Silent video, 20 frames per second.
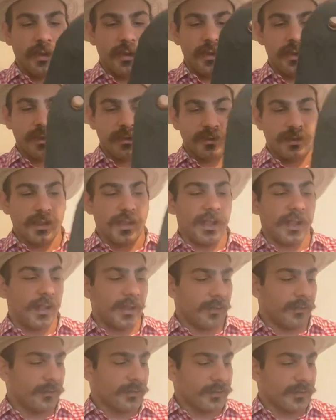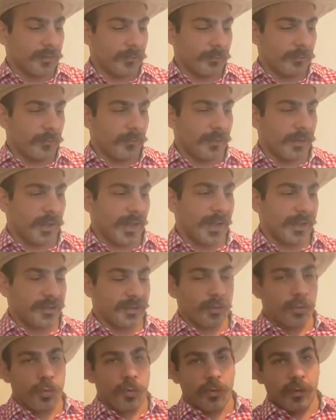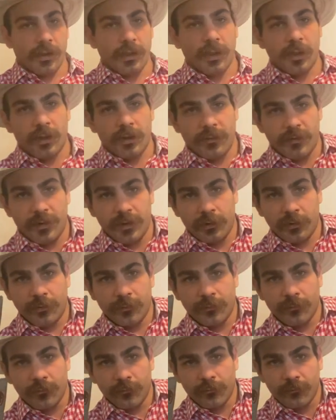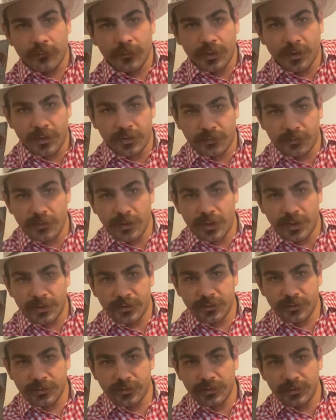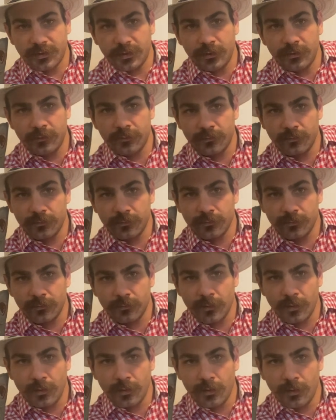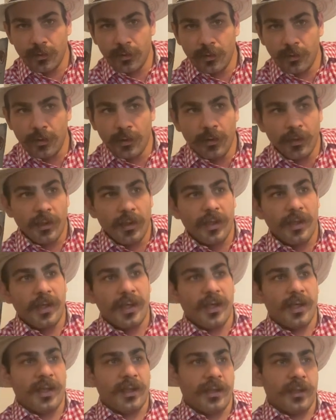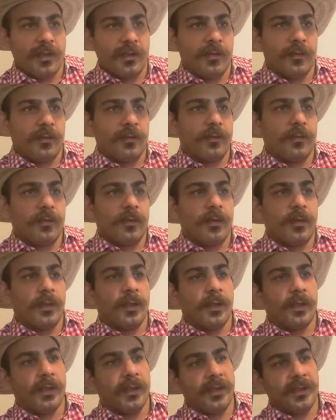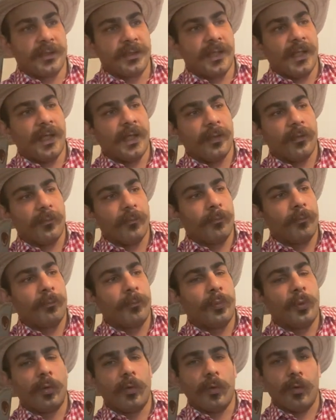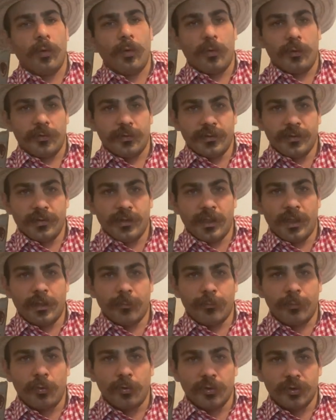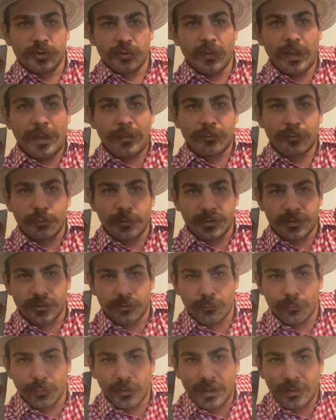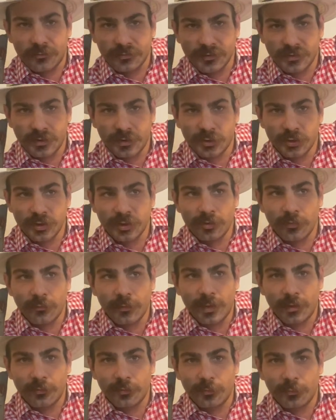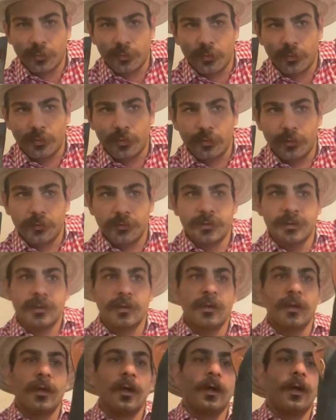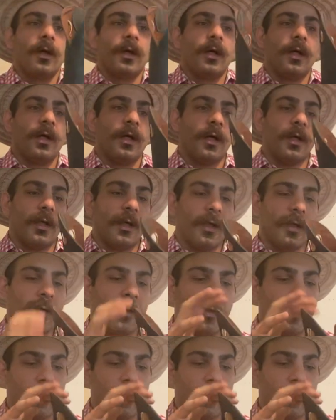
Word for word: it's got some nice cording on there, as you guys could see, and uh, it's got pull holes, not pull straps, with some brown stitching around the pull holes. Uh,